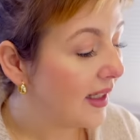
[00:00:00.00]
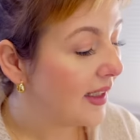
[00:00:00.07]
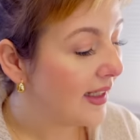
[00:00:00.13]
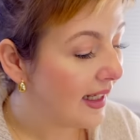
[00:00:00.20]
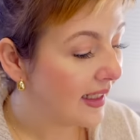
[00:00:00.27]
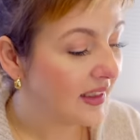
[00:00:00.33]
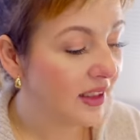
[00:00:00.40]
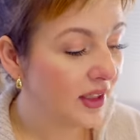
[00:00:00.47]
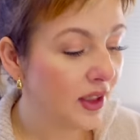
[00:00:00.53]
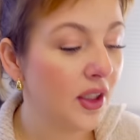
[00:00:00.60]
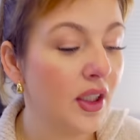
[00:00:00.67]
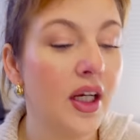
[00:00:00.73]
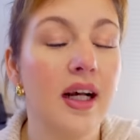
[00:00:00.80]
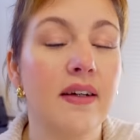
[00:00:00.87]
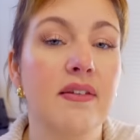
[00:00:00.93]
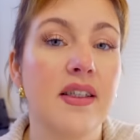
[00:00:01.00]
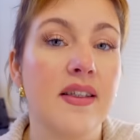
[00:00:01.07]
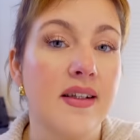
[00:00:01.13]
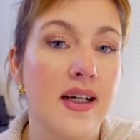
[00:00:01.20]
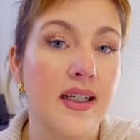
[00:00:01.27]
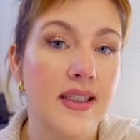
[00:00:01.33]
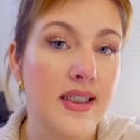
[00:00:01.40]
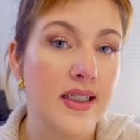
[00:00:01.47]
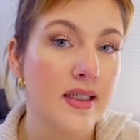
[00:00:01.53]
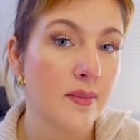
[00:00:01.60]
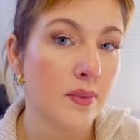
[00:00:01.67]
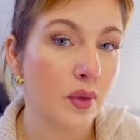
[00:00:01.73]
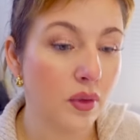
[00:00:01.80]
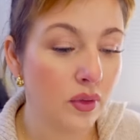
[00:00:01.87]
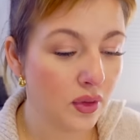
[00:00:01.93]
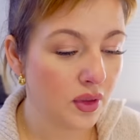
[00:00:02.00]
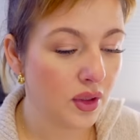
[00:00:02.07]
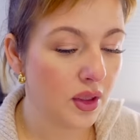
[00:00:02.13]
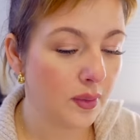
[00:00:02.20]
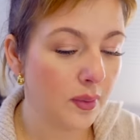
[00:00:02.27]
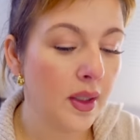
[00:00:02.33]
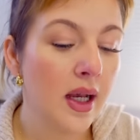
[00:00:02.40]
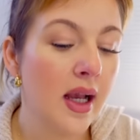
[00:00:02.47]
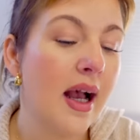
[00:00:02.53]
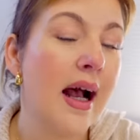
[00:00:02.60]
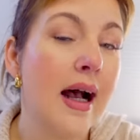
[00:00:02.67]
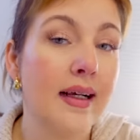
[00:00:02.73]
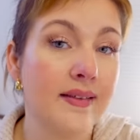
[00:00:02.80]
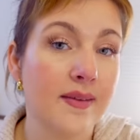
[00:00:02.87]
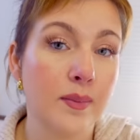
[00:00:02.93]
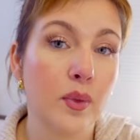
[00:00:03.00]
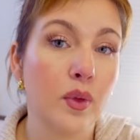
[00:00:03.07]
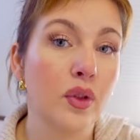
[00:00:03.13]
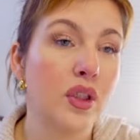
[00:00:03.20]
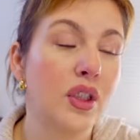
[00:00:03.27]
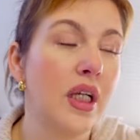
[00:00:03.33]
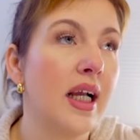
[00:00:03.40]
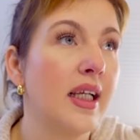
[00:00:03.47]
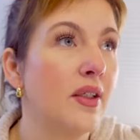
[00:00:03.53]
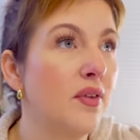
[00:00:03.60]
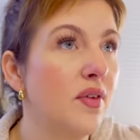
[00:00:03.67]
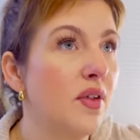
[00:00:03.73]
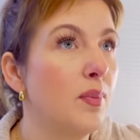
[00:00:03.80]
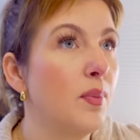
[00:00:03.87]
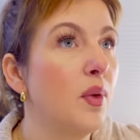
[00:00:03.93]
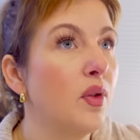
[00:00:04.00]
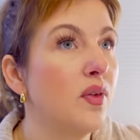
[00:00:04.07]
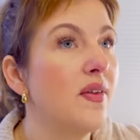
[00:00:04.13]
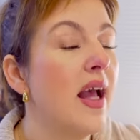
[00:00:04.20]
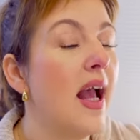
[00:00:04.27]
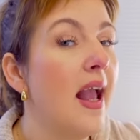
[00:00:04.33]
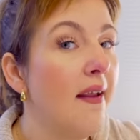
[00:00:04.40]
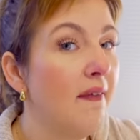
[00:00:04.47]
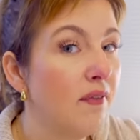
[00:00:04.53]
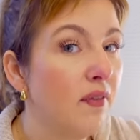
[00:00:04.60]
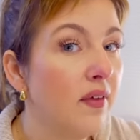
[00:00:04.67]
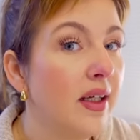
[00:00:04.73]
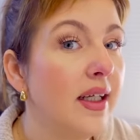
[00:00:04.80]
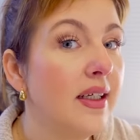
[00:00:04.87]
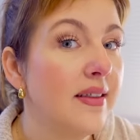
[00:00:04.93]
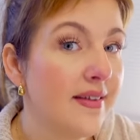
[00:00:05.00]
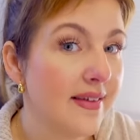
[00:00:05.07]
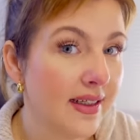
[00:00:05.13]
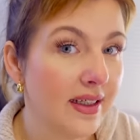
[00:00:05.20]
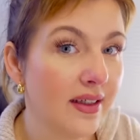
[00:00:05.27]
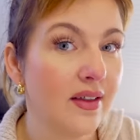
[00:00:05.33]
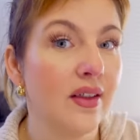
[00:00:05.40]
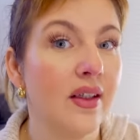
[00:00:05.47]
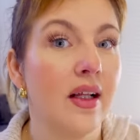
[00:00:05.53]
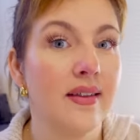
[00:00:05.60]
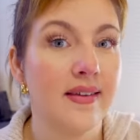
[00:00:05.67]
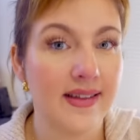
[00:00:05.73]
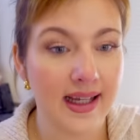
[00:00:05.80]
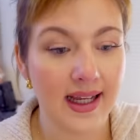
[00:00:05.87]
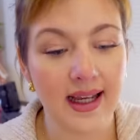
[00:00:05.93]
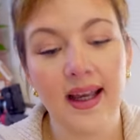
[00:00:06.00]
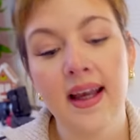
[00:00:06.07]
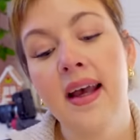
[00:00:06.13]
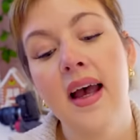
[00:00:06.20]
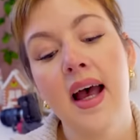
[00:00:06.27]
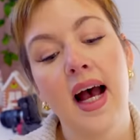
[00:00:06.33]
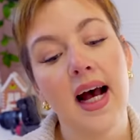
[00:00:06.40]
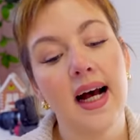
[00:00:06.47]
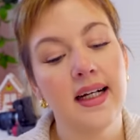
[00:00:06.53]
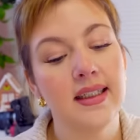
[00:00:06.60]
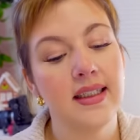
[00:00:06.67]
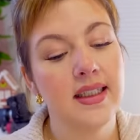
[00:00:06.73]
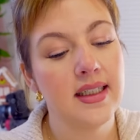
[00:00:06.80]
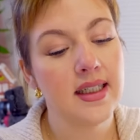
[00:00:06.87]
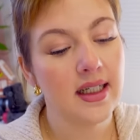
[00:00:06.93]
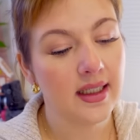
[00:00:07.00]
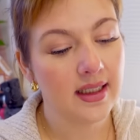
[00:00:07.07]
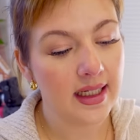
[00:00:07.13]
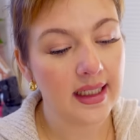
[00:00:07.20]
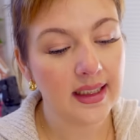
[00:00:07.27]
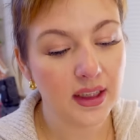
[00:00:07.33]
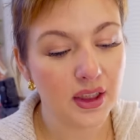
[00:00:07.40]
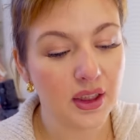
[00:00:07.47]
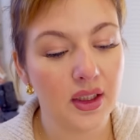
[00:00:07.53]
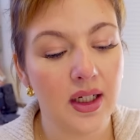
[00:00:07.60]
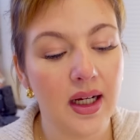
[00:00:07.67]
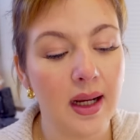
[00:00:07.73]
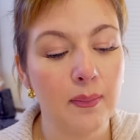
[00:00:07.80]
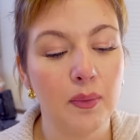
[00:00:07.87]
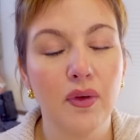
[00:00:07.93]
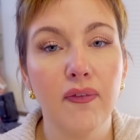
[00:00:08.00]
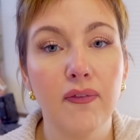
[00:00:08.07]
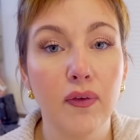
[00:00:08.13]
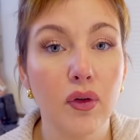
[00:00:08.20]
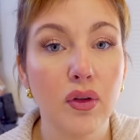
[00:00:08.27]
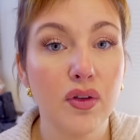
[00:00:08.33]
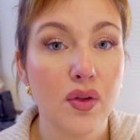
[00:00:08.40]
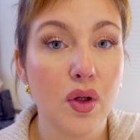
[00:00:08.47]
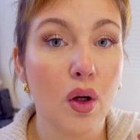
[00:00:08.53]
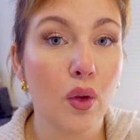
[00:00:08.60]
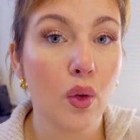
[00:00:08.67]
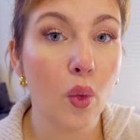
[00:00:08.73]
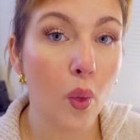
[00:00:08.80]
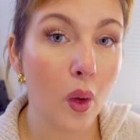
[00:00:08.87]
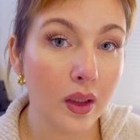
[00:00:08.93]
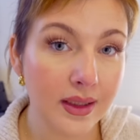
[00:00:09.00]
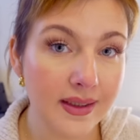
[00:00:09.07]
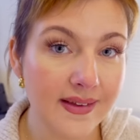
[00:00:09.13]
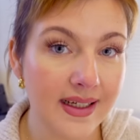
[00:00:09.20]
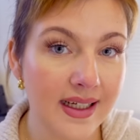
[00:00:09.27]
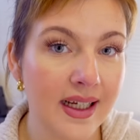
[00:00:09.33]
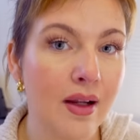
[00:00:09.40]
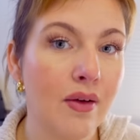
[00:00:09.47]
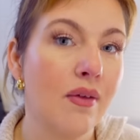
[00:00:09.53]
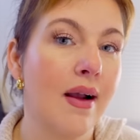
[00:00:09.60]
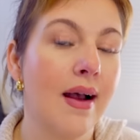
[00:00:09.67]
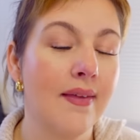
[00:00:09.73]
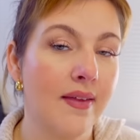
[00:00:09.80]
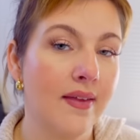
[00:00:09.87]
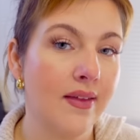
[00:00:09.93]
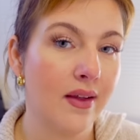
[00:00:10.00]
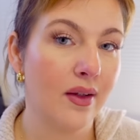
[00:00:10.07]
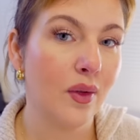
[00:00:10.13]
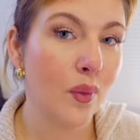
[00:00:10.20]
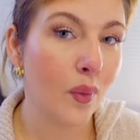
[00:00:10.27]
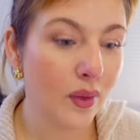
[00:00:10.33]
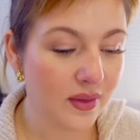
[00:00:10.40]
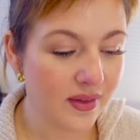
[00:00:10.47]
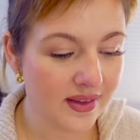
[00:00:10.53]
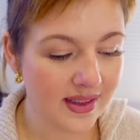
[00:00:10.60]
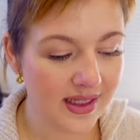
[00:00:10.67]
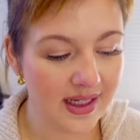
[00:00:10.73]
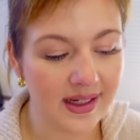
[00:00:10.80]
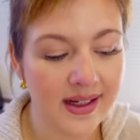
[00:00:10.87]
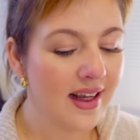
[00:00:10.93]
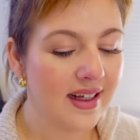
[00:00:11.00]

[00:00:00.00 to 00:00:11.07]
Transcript: next year. I've decided I'm not gonna do as much. I used to post every single day. And next year, I'm gonna focus on quality rather than quantity.